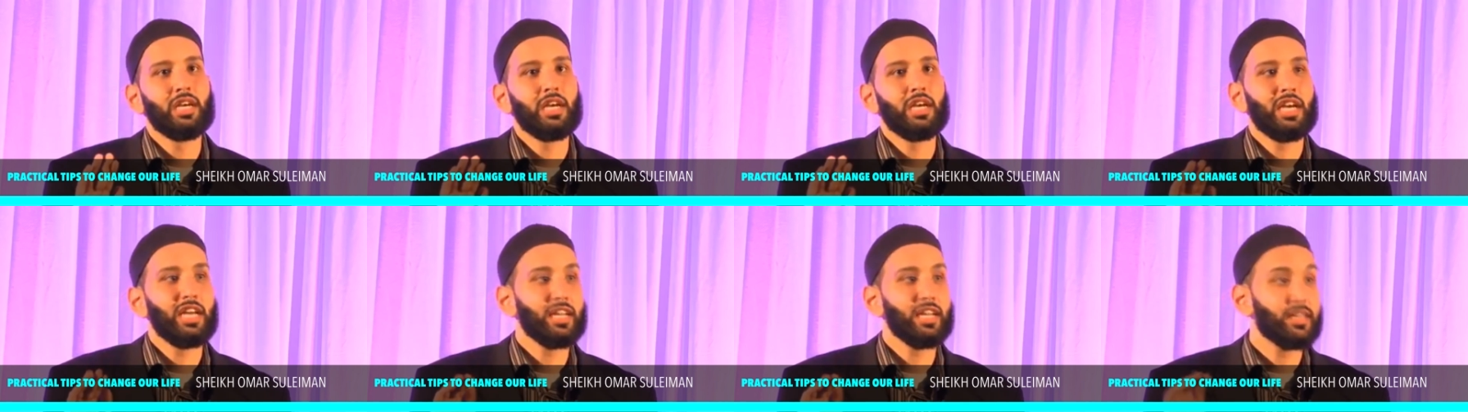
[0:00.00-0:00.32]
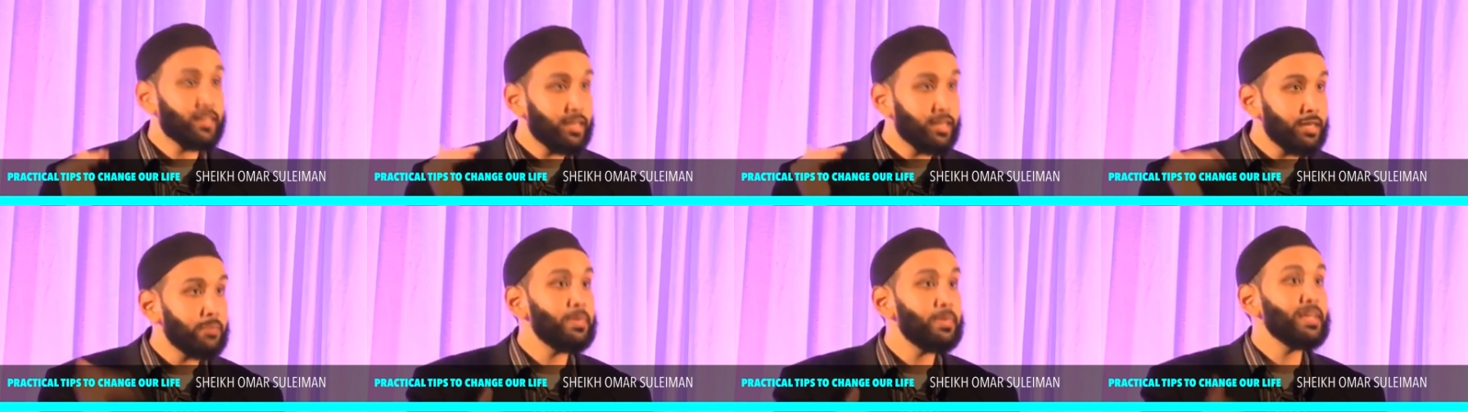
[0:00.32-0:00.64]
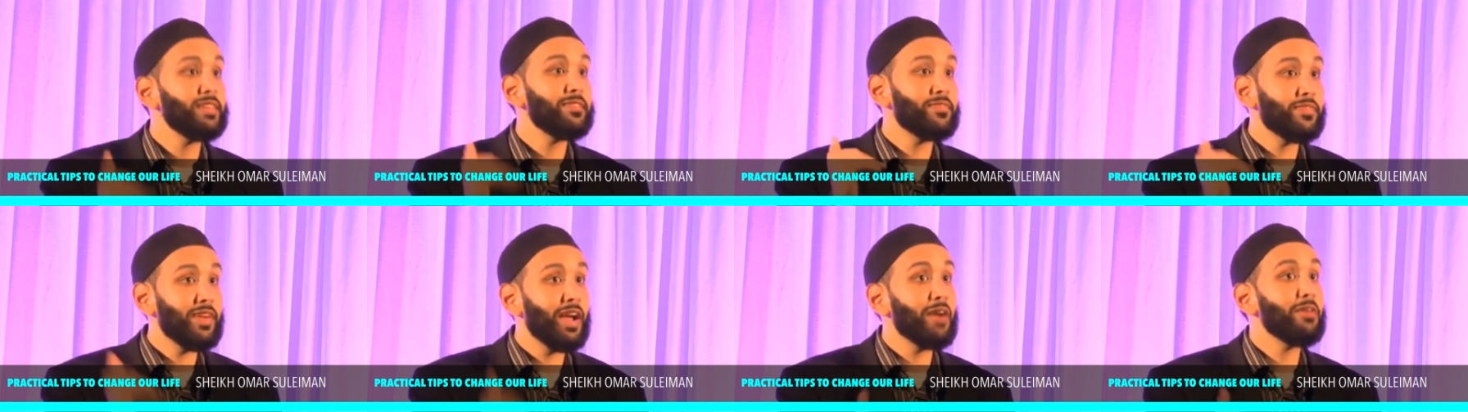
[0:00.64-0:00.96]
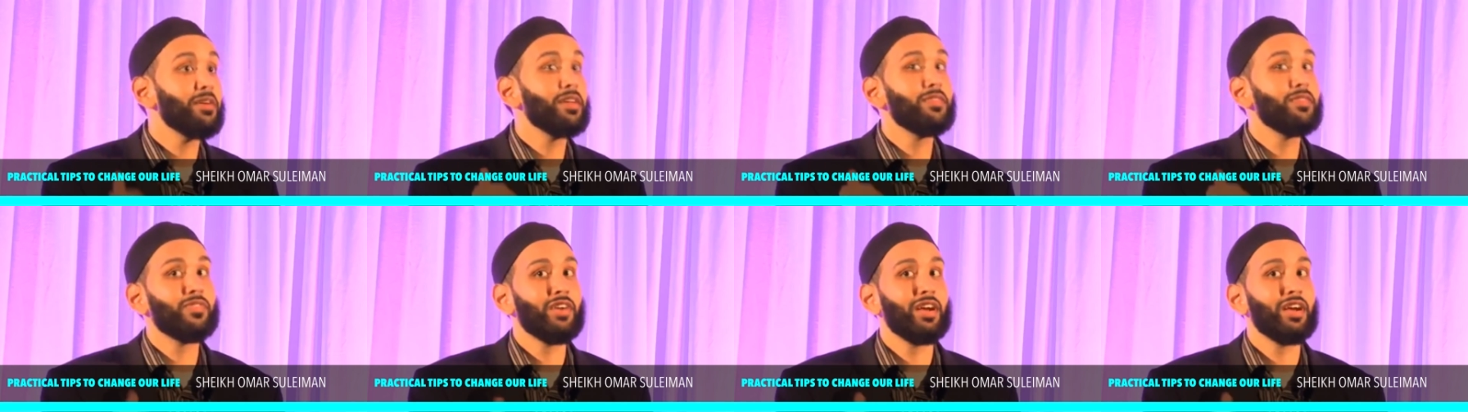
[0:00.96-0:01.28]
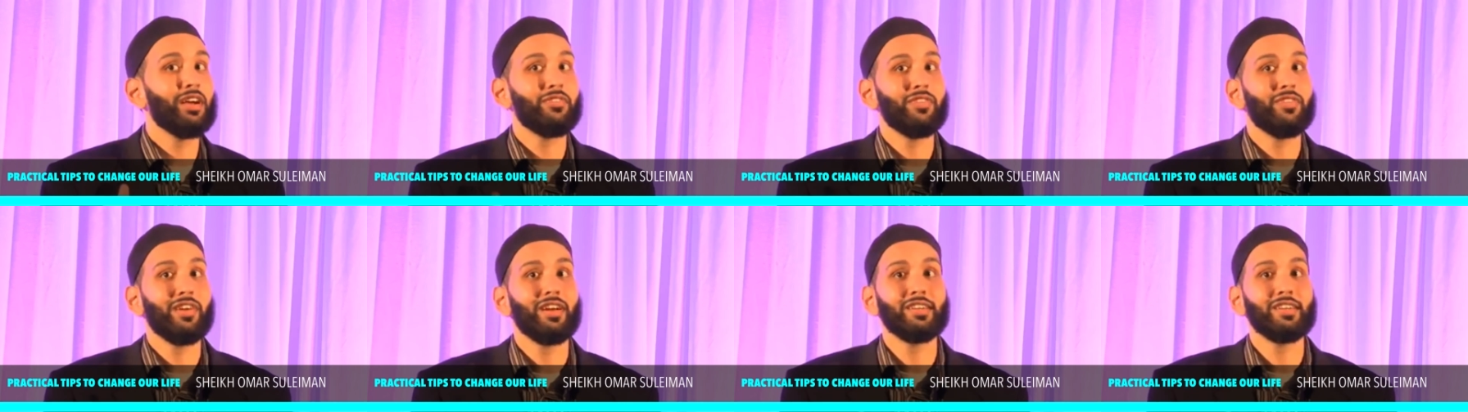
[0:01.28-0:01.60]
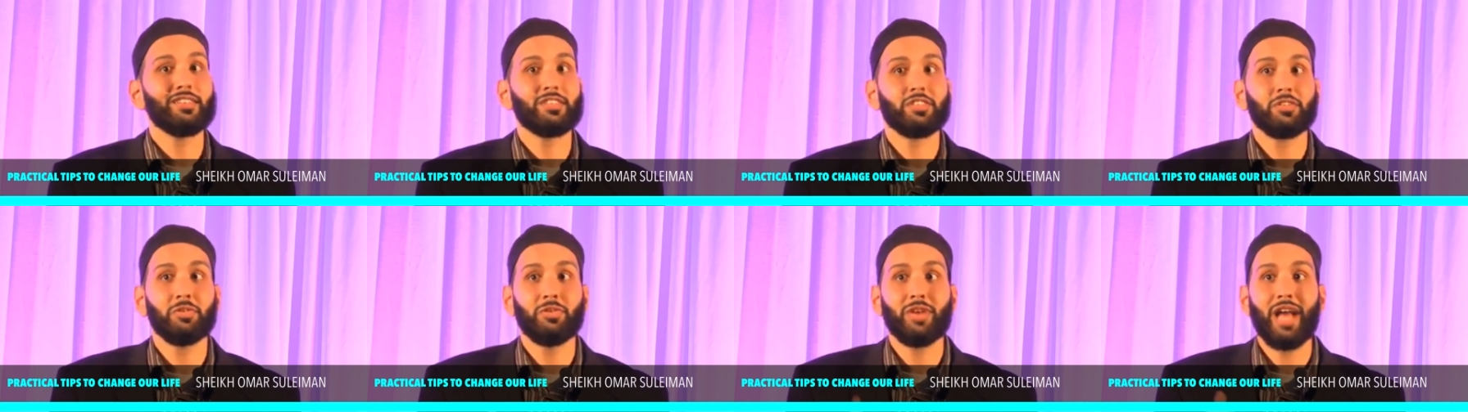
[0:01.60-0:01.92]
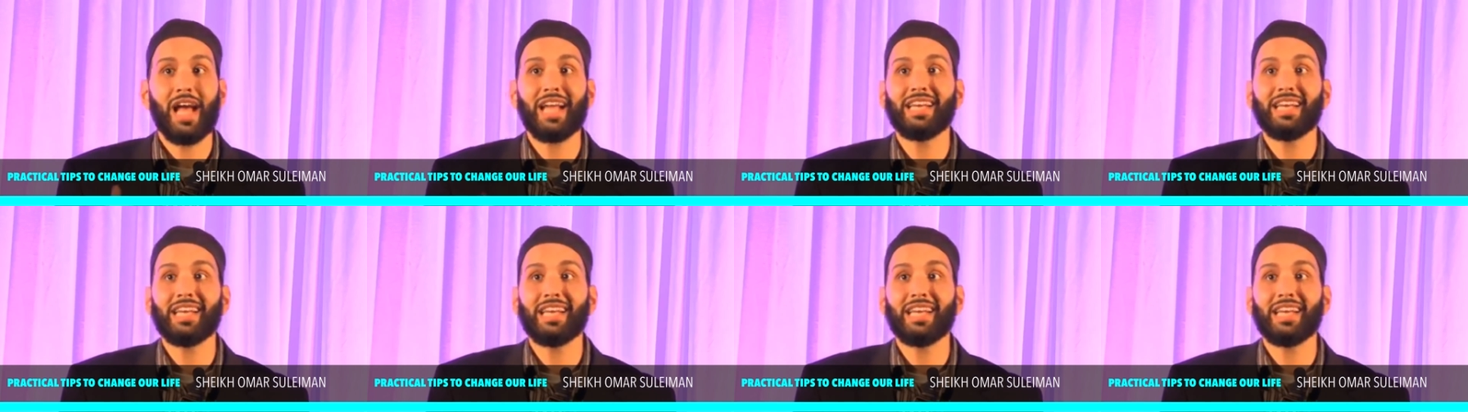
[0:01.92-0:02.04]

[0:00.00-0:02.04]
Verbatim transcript: It could be very, very, very soon.